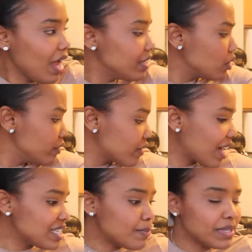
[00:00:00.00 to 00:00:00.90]
I totally
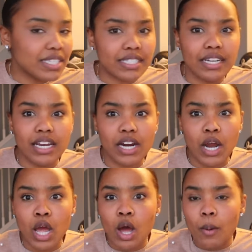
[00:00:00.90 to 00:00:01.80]
forgot to put this in
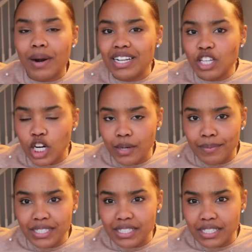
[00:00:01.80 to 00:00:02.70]
here, but I started
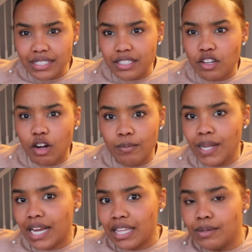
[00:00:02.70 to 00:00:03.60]
a business. It's called
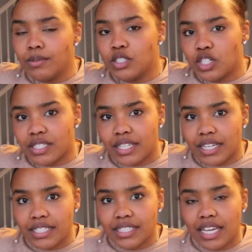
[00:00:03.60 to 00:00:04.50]
Black Label
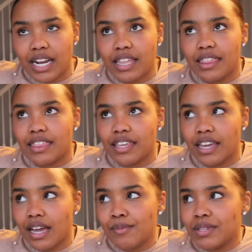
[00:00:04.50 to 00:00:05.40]
Logistics. And I
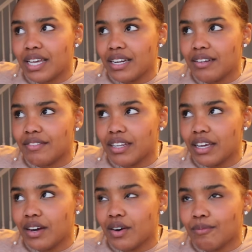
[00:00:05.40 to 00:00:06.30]
think I put that in a
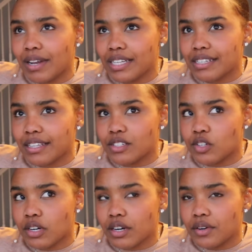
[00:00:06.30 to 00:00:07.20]
video. I'm not exactly
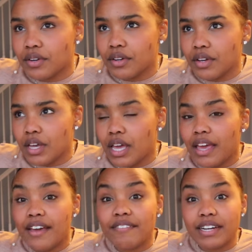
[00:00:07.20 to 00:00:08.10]
sure.
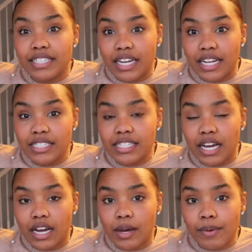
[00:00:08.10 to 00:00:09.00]
If I didn't,
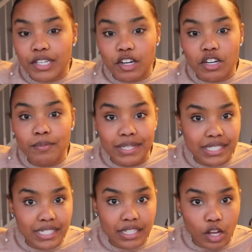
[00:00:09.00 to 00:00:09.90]
I started a
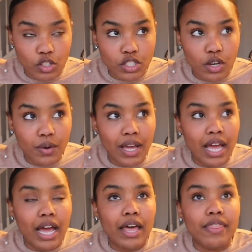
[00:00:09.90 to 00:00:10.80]
business also.
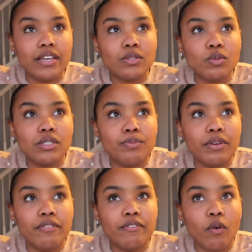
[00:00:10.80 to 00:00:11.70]
This was
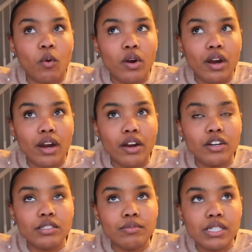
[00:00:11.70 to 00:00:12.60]
before
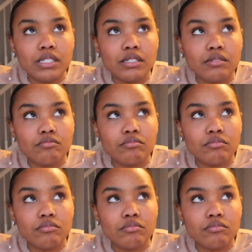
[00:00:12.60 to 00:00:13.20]
Christmas.